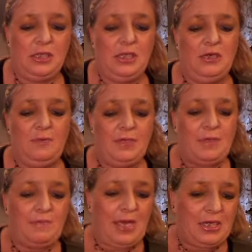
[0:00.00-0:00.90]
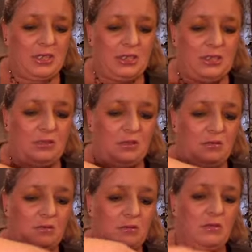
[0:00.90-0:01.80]
a little bit, the packaging.
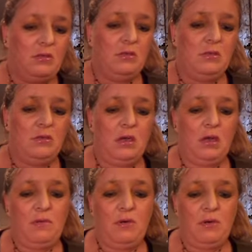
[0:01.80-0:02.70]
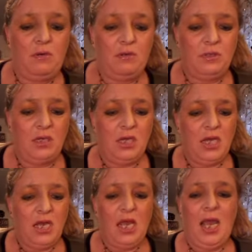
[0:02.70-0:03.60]
So,
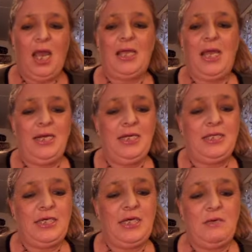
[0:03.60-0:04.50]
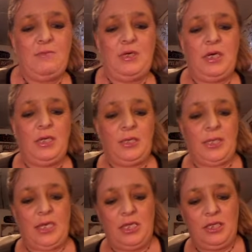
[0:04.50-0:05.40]
I kind of think, because
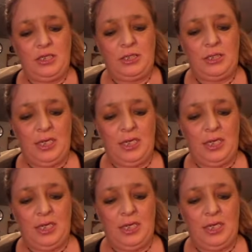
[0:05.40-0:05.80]
it looks